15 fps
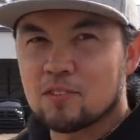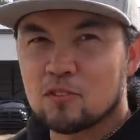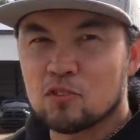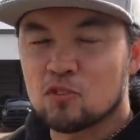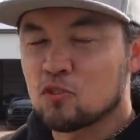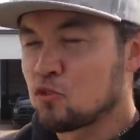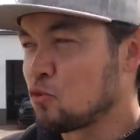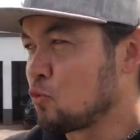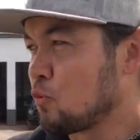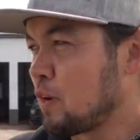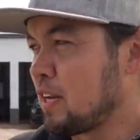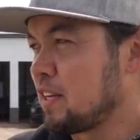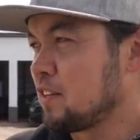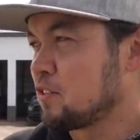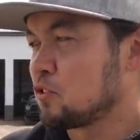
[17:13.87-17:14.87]

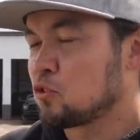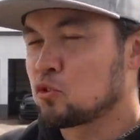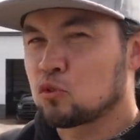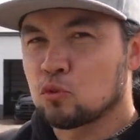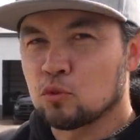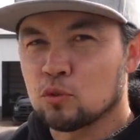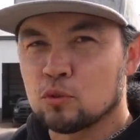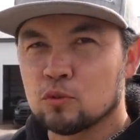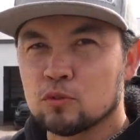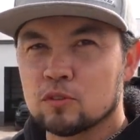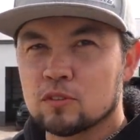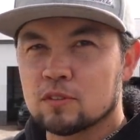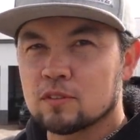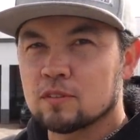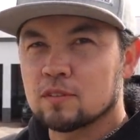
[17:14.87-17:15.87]
Straightest
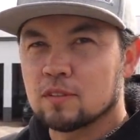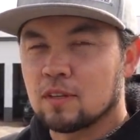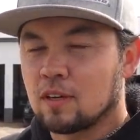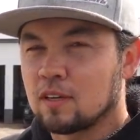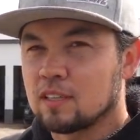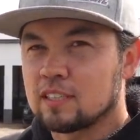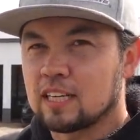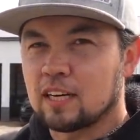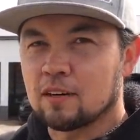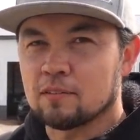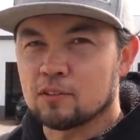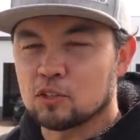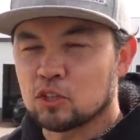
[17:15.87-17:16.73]
screws on a deck over